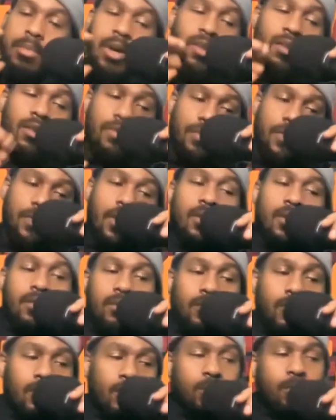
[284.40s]

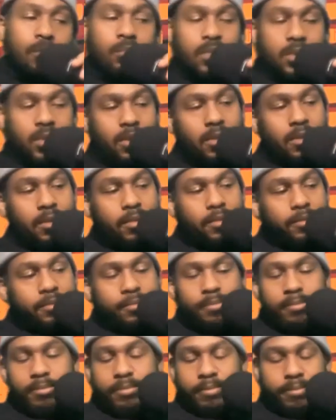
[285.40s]
motherfucking Room.
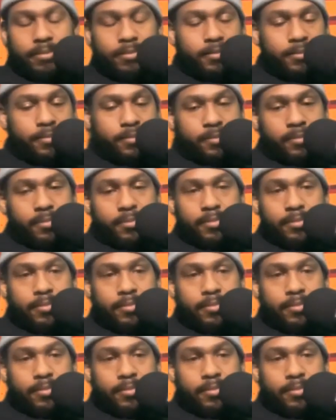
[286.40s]
That's a